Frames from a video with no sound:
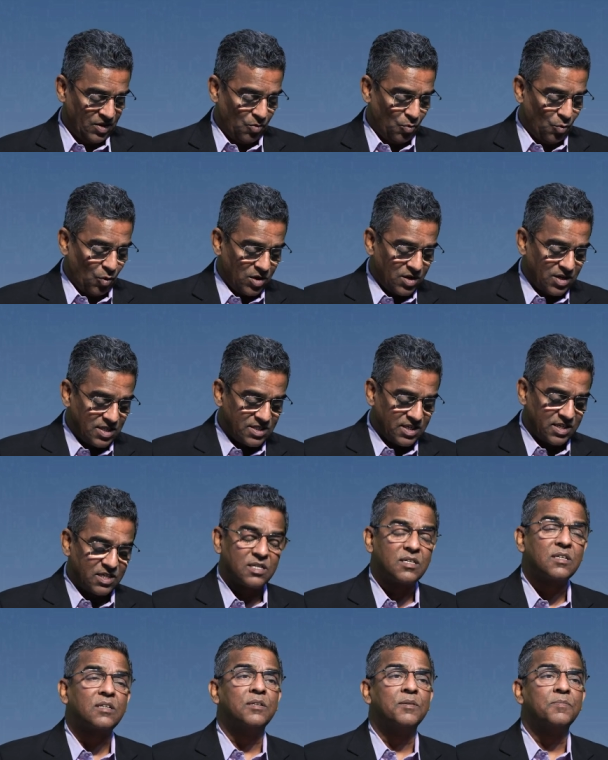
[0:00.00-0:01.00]
What does
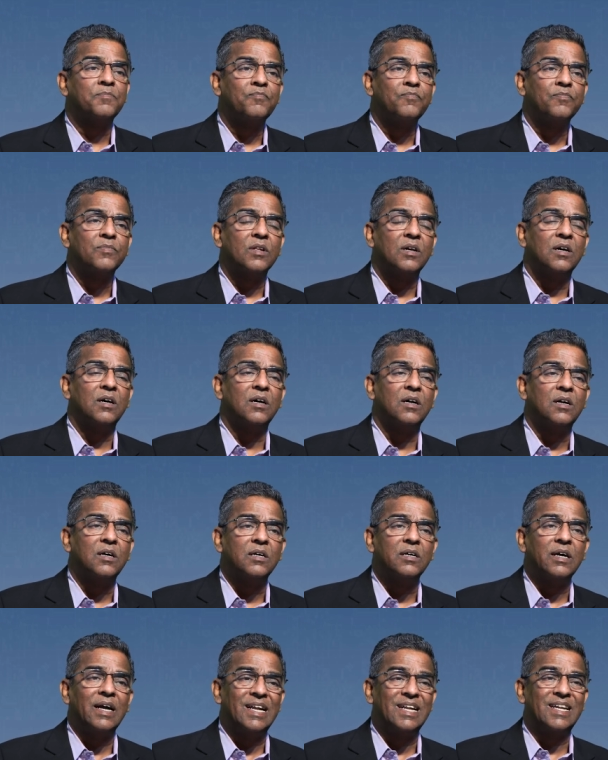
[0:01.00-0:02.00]
it
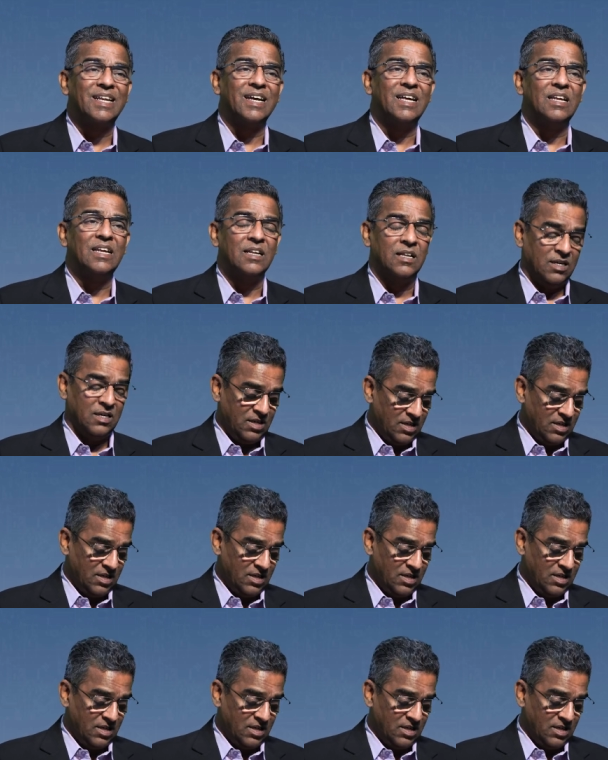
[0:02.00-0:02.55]
uh, entail?